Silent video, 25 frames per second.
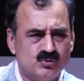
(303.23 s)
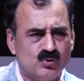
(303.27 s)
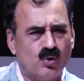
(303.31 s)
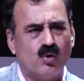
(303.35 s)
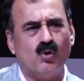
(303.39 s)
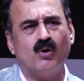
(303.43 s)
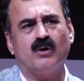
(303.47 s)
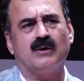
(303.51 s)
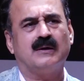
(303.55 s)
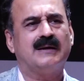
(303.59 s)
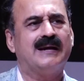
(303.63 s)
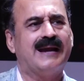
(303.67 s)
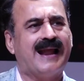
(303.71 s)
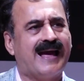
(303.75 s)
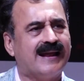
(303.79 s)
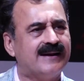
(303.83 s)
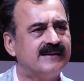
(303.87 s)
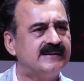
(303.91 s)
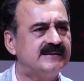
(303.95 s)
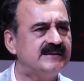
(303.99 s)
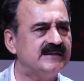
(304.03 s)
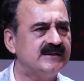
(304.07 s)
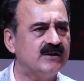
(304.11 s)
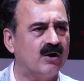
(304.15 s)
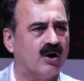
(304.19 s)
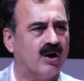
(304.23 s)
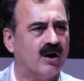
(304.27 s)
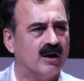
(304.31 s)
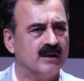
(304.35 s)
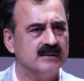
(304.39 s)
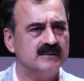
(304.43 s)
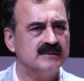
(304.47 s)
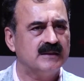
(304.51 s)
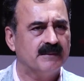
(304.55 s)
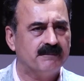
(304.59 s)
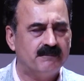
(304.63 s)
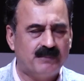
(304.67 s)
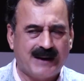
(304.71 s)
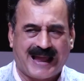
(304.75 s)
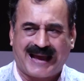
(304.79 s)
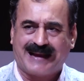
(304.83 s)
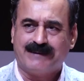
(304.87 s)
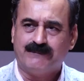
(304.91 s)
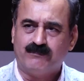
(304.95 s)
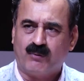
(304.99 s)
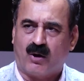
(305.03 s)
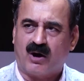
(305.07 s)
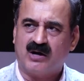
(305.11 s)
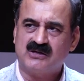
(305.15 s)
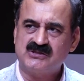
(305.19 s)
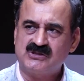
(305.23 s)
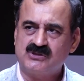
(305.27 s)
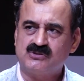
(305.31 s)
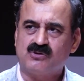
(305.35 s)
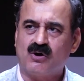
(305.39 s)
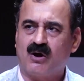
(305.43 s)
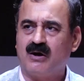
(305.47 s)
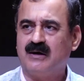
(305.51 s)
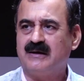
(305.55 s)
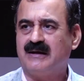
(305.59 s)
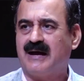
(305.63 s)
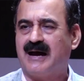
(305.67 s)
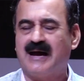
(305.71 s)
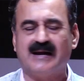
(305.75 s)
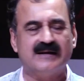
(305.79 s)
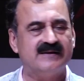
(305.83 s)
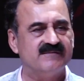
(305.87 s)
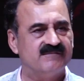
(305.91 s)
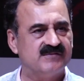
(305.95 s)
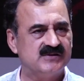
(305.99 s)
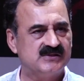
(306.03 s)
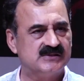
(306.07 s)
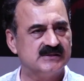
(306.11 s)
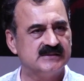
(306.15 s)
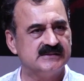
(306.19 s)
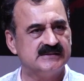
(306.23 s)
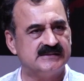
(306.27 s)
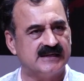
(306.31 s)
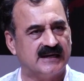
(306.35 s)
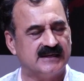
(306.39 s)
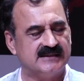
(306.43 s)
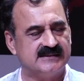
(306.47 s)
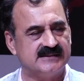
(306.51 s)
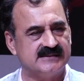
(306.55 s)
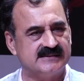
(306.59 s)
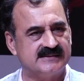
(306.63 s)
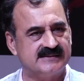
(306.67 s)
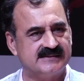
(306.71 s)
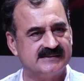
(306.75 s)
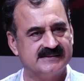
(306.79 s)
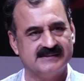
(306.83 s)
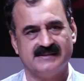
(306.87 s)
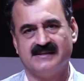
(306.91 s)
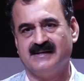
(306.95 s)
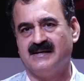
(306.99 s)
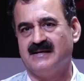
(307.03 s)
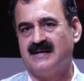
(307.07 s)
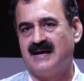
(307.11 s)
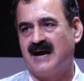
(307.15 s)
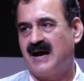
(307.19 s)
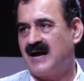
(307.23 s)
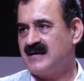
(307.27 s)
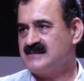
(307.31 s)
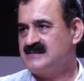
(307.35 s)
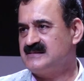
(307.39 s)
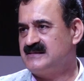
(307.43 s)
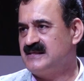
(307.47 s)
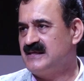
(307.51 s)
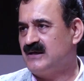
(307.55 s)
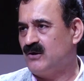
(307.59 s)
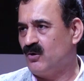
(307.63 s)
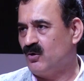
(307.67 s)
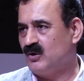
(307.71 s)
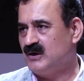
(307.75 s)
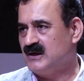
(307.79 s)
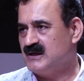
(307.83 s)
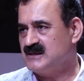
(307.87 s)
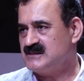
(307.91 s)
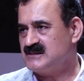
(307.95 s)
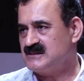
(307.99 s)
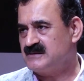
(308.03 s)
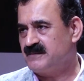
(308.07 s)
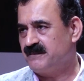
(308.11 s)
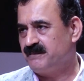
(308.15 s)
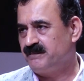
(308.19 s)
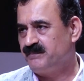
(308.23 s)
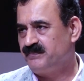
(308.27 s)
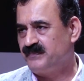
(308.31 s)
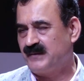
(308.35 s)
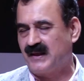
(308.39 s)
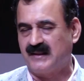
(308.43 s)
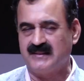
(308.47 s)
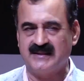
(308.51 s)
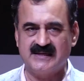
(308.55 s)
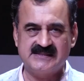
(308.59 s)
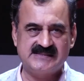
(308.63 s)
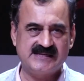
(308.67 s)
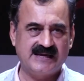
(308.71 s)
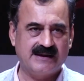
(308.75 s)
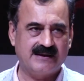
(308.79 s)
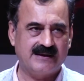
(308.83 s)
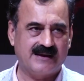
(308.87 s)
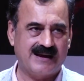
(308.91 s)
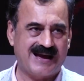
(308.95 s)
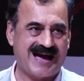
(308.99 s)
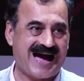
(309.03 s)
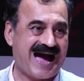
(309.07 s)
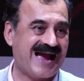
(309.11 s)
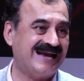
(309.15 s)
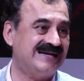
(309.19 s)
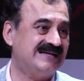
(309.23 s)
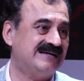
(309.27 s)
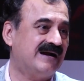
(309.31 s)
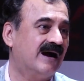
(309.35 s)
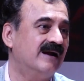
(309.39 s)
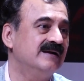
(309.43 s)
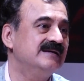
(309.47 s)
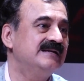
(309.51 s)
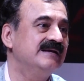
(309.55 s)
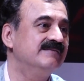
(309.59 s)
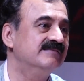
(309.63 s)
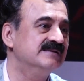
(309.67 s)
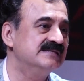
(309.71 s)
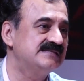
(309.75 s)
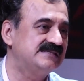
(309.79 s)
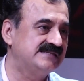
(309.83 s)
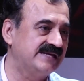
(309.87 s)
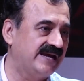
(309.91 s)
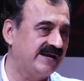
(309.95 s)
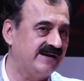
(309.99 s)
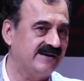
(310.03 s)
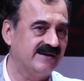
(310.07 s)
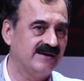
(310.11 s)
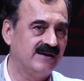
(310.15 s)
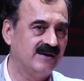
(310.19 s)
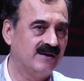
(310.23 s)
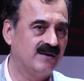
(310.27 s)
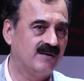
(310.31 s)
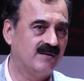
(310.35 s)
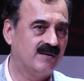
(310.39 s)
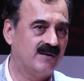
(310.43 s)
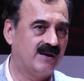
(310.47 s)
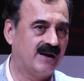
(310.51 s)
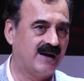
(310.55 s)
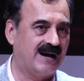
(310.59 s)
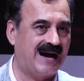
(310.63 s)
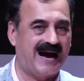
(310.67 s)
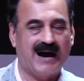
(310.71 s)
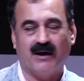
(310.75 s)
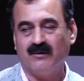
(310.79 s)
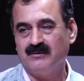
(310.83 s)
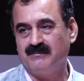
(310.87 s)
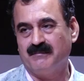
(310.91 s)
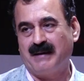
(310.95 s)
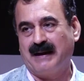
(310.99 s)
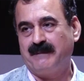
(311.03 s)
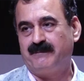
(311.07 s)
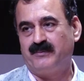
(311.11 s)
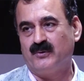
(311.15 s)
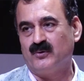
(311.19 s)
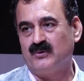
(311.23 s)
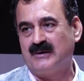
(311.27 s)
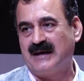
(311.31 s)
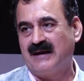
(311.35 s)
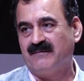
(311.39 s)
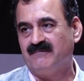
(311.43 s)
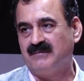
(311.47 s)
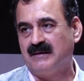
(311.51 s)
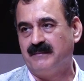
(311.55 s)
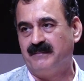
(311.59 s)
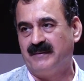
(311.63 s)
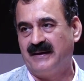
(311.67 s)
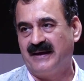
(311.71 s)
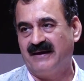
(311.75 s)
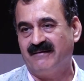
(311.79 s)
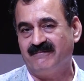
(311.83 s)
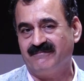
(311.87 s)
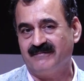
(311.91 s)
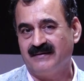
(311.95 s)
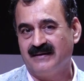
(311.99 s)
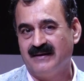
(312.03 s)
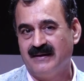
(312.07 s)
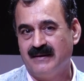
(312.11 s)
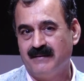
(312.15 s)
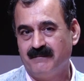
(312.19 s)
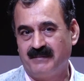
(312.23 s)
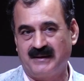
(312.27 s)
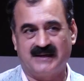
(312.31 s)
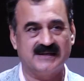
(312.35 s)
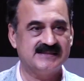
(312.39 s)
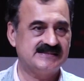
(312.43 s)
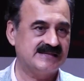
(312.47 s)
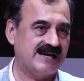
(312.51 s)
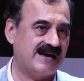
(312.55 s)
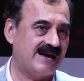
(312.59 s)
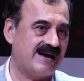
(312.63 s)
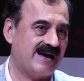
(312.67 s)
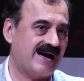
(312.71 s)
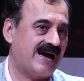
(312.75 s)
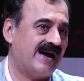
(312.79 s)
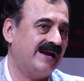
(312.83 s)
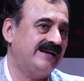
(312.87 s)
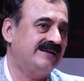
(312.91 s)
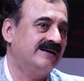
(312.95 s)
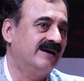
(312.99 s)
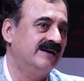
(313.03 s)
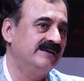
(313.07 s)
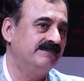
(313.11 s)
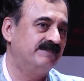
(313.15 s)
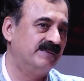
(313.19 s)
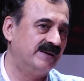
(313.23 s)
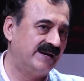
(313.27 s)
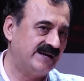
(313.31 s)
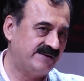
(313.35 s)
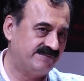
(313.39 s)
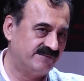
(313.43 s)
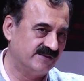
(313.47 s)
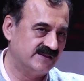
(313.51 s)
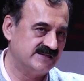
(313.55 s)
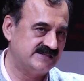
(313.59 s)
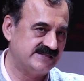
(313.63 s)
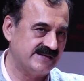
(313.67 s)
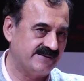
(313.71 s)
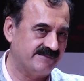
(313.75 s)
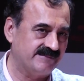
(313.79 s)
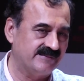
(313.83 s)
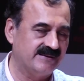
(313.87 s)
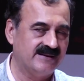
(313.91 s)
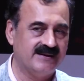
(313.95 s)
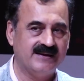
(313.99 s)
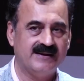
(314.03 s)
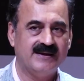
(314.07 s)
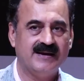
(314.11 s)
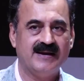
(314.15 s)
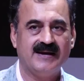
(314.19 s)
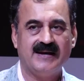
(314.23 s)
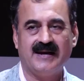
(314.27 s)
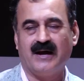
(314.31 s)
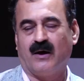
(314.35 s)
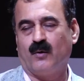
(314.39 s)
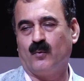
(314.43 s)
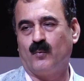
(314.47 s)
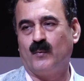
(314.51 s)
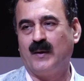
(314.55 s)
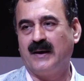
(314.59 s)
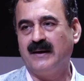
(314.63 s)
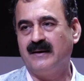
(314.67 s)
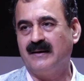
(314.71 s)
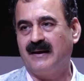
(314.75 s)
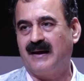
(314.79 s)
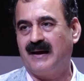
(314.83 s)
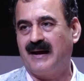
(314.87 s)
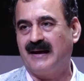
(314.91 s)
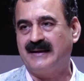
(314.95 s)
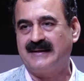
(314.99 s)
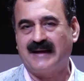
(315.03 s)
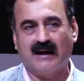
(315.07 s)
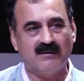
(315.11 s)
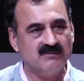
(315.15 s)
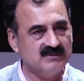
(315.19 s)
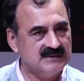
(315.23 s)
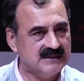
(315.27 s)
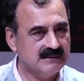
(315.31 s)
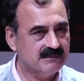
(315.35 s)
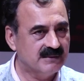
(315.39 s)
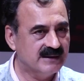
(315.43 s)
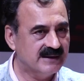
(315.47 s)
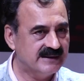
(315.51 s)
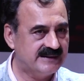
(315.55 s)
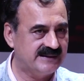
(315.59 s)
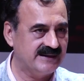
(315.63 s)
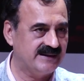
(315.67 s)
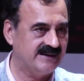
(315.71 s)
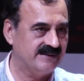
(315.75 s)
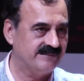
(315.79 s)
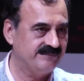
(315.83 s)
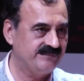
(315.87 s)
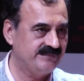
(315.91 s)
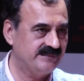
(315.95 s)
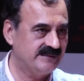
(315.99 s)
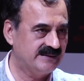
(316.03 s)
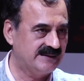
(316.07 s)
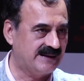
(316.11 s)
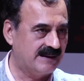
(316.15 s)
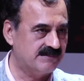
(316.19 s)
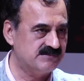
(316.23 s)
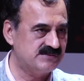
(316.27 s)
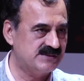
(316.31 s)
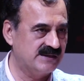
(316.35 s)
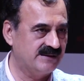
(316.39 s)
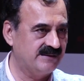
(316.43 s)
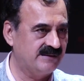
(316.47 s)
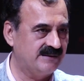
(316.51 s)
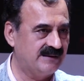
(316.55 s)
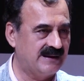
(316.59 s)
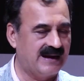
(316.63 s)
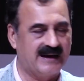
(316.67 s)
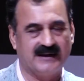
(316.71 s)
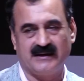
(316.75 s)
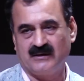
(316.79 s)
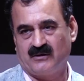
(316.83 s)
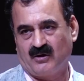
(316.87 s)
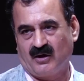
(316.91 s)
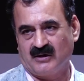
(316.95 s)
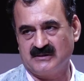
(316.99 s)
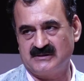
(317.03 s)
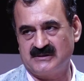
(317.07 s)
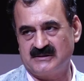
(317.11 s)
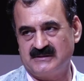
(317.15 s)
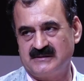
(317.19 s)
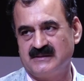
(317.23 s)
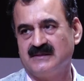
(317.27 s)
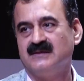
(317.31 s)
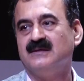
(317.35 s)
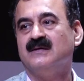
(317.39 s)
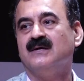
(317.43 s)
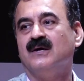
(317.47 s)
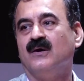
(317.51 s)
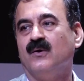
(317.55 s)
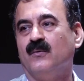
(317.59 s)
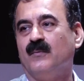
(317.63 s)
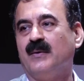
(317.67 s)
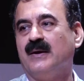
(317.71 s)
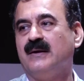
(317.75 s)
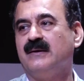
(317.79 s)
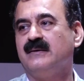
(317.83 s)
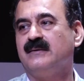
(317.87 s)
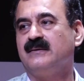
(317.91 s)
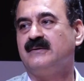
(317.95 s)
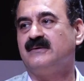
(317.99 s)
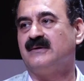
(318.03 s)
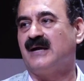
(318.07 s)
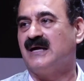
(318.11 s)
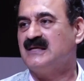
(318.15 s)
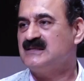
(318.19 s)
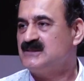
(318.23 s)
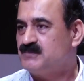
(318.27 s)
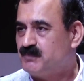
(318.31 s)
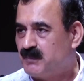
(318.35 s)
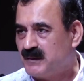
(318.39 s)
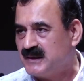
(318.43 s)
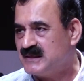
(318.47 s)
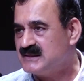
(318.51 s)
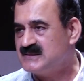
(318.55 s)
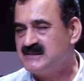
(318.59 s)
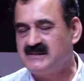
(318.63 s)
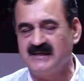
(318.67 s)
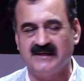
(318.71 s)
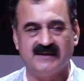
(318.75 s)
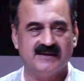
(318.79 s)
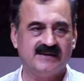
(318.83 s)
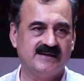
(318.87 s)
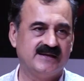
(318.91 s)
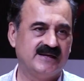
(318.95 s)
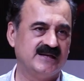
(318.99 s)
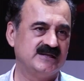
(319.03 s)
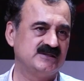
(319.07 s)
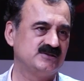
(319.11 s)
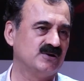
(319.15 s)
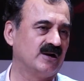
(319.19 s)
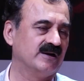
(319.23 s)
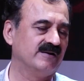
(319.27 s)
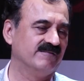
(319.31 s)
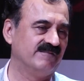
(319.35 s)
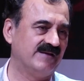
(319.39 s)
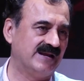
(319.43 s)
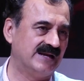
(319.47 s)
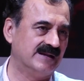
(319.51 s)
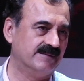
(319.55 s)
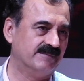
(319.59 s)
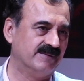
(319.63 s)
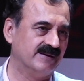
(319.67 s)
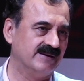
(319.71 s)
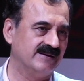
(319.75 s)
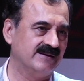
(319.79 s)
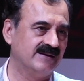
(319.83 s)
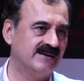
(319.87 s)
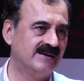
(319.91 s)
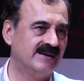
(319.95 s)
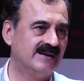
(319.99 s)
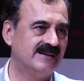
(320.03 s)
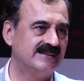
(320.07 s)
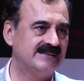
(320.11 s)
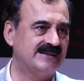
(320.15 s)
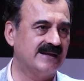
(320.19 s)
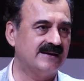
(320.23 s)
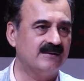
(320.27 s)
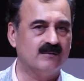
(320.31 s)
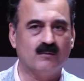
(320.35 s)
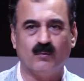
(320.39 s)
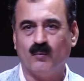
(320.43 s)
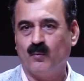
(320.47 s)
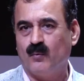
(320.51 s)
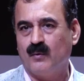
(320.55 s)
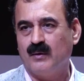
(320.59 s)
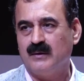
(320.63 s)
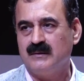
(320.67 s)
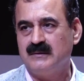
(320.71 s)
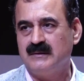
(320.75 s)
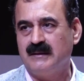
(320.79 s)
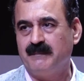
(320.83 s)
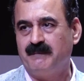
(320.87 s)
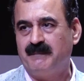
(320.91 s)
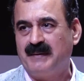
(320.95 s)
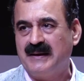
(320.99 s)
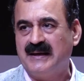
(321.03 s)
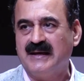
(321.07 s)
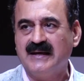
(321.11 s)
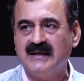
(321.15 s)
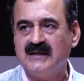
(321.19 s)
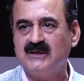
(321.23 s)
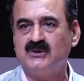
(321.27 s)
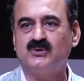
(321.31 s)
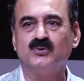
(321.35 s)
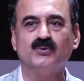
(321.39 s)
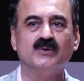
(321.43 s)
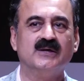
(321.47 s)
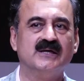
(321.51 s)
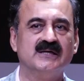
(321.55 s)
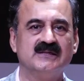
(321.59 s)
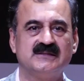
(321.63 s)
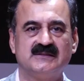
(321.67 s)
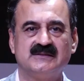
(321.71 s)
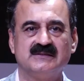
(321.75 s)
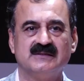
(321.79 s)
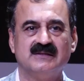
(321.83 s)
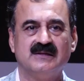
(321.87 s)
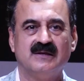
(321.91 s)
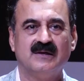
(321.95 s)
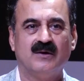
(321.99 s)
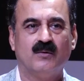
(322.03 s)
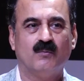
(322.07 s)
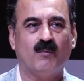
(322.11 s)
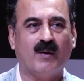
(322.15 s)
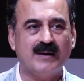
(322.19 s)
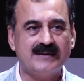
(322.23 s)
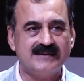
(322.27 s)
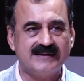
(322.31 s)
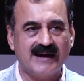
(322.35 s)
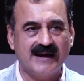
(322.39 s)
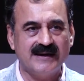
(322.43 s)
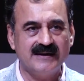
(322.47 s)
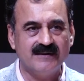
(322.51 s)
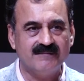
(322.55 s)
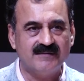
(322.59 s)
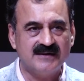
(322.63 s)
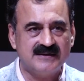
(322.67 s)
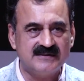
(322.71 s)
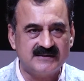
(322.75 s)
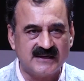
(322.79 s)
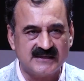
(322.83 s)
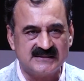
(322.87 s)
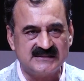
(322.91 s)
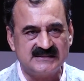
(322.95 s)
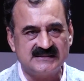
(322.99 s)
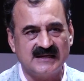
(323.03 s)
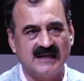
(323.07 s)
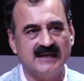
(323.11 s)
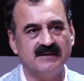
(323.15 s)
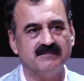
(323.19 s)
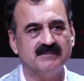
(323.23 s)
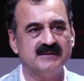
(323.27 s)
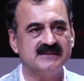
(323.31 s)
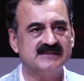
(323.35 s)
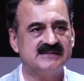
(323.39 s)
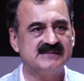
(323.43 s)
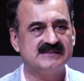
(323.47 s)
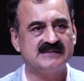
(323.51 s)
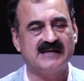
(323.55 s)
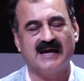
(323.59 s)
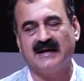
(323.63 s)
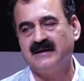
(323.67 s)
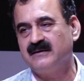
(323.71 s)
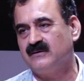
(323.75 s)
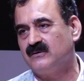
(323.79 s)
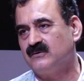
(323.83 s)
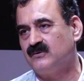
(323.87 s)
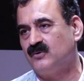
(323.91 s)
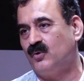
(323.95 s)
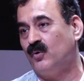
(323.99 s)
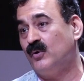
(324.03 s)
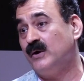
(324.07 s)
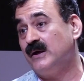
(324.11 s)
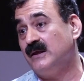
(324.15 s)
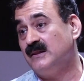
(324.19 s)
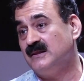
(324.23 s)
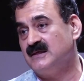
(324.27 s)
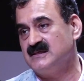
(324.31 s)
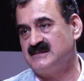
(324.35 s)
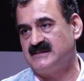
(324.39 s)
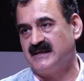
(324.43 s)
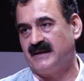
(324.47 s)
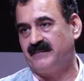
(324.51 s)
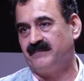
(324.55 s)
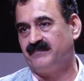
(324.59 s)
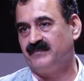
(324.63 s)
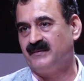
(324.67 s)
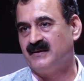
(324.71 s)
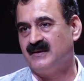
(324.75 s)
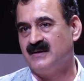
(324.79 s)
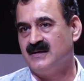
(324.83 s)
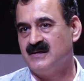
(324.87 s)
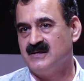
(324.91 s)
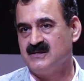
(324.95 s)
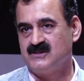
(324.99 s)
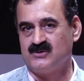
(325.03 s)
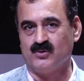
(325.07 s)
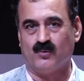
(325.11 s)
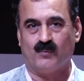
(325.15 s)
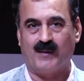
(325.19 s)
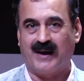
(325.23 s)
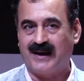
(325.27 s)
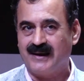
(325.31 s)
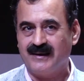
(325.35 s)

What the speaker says: There's no clarity on the black box called artificial intelligence. Ask the coders, and they say, I can't even say how my program will behave because I can't predict for the same. Now, when accountability comes in at a cost, when transparency is not available, then the bigger issue is what kind of a trust elements can go in the same.